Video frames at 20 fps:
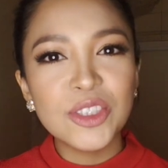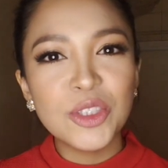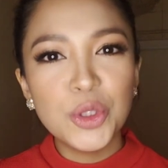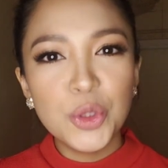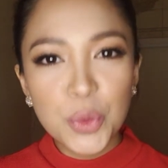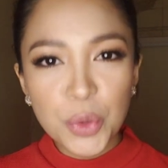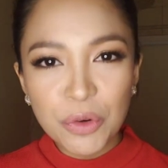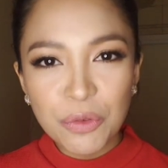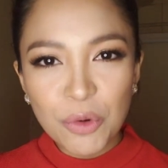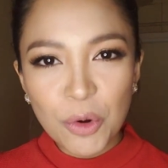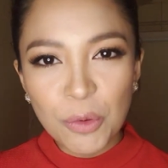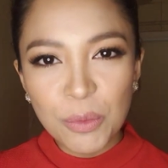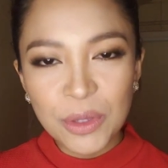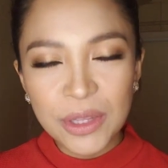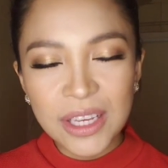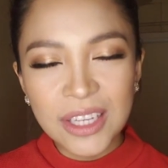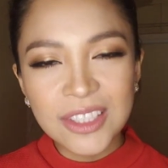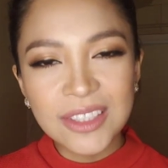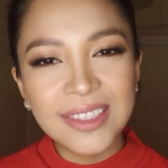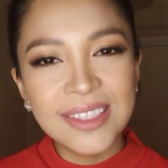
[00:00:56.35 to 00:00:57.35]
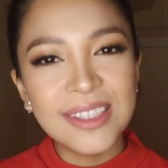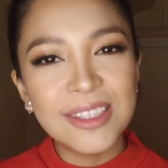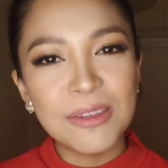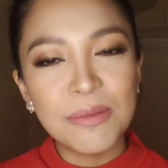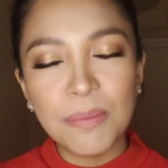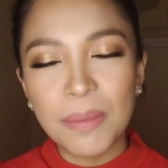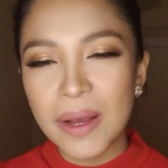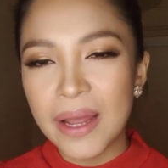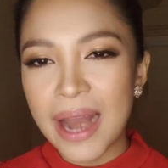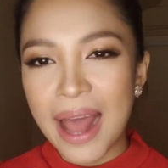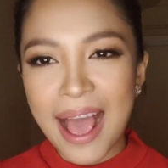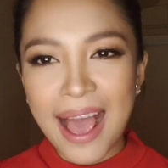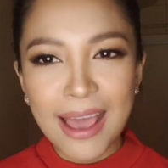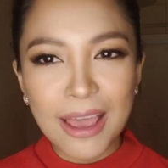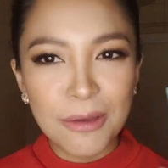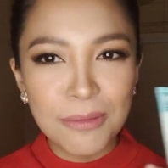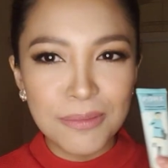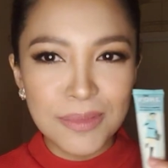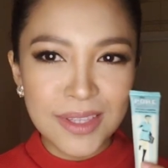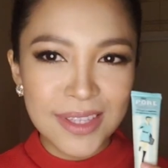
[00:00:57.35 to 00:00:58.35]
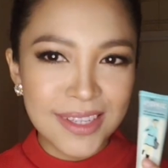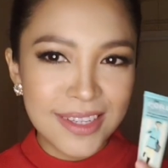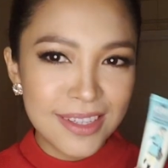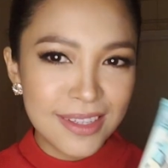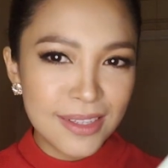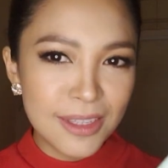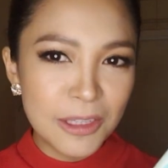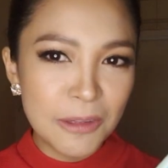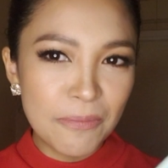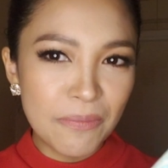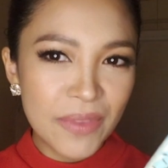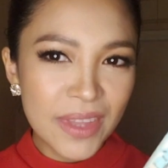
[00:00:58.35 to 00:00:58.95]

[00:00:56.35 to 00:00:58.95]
newer formulations, but I still